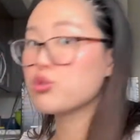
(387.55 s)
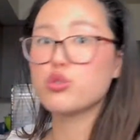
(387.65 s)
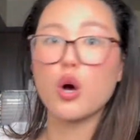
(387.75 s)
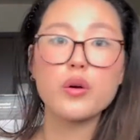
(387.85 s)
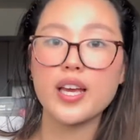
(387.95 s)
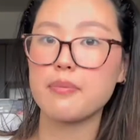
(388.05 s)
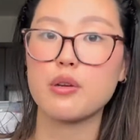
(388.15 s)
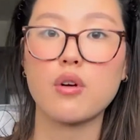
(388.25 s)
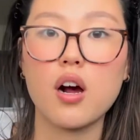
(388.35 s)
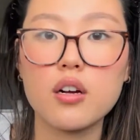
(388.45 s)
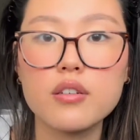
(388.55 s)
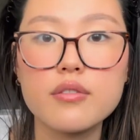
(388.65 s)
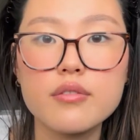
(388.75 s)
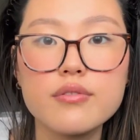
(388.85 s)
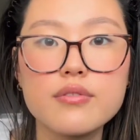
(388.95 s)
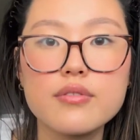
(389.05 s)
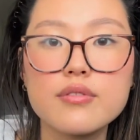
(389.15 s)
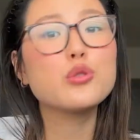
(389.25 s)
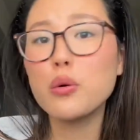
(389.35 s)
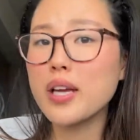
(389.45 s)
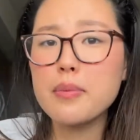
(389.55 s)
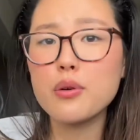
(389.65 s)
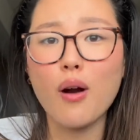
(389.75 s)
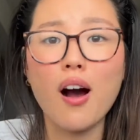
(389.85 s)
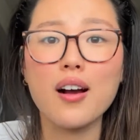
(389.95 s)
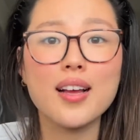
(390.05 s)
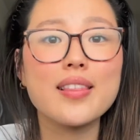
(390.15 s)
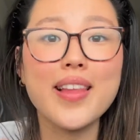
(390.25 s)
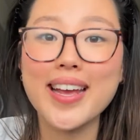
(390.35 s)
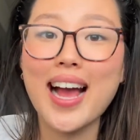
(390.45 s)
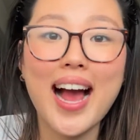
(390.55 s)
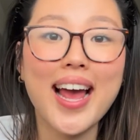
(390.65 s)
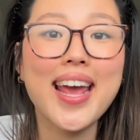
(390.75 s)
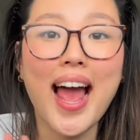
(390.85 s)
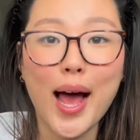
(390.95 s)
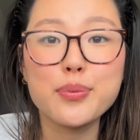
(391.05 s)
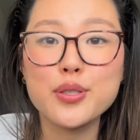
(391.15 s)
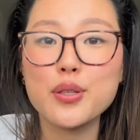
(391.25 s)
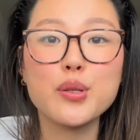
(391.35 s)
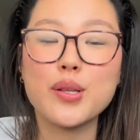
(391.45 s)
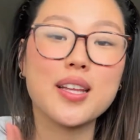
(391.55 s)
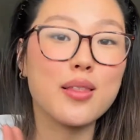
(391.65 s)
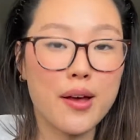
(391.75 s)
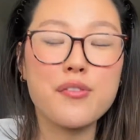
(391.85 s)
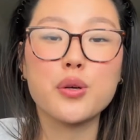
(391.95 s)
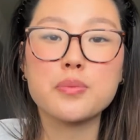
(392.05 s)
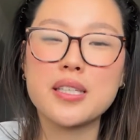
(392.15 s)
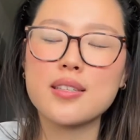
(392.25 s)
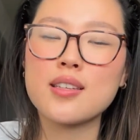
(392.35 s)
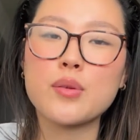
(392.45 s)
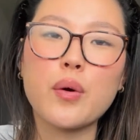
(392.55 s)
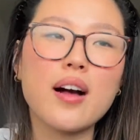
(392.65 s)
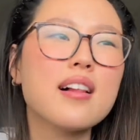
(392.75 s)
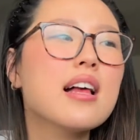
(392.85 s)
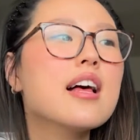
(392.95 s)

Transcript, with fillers: don't get me wrong. Don't get me wrong, like I absolutely love those pieces as well,